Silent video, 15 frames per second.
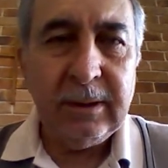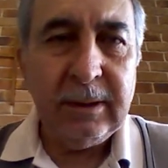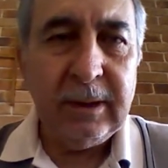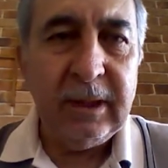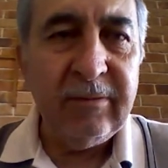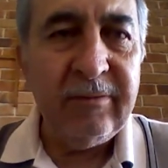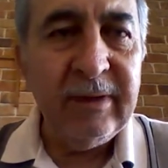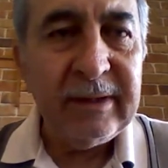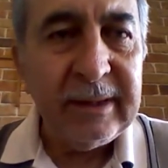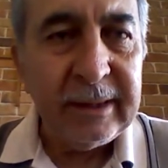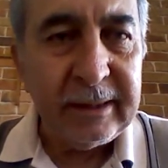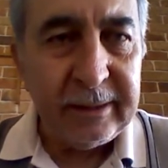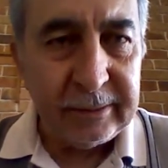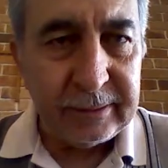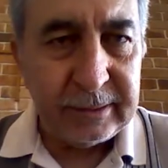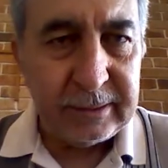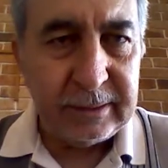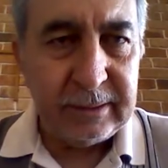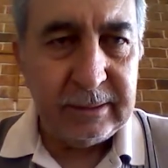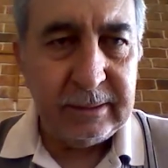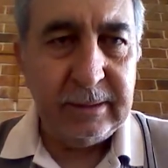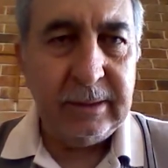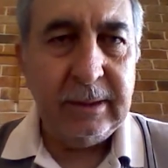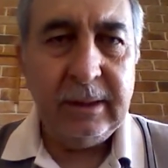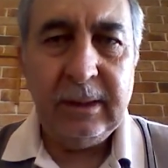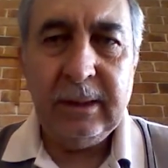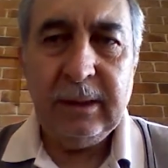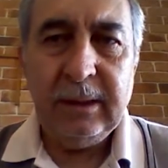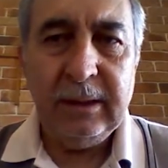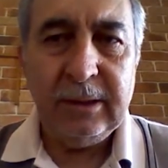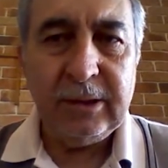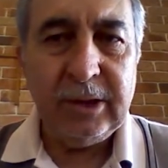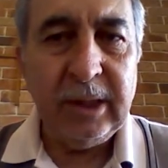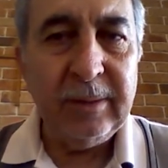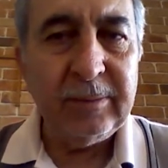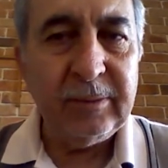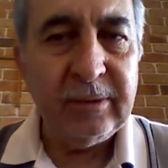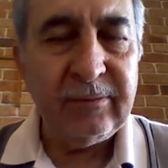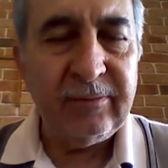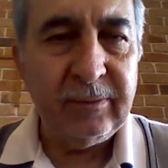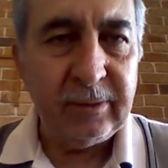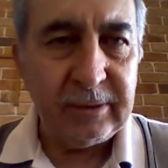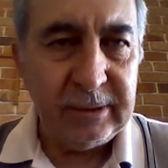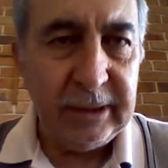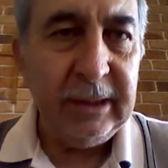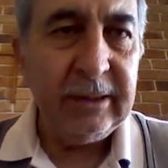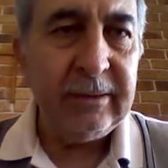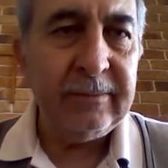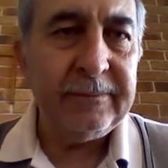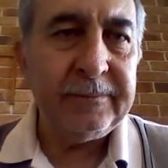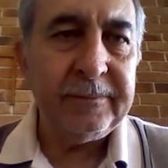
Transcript: Leviticus chapter 14